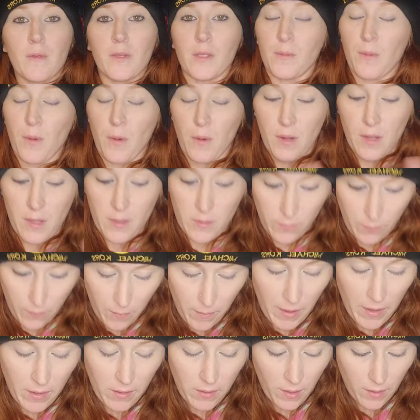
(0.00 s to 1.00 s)
This pony is for
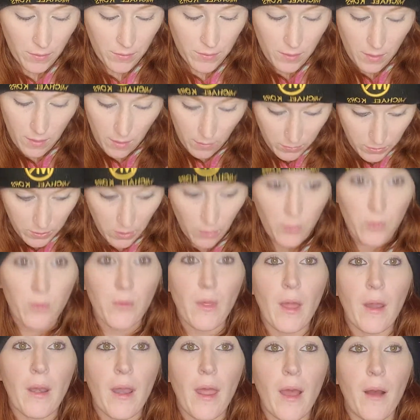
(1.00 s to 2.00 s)
my collection. I will tell you
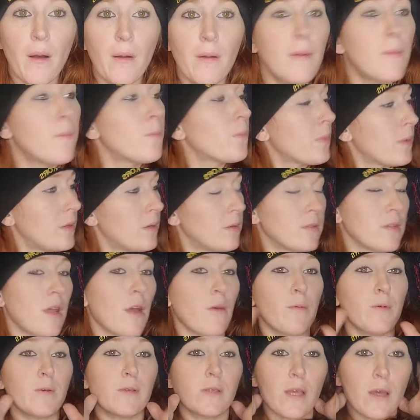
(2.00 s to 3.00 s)
that now. It is
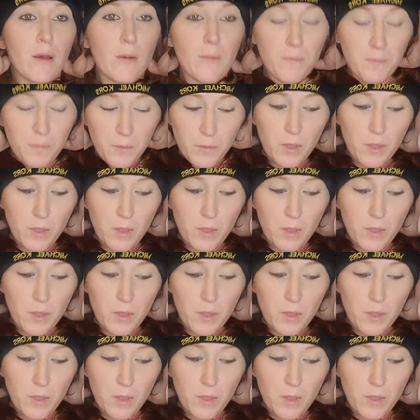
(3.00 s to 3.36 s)
not for sale.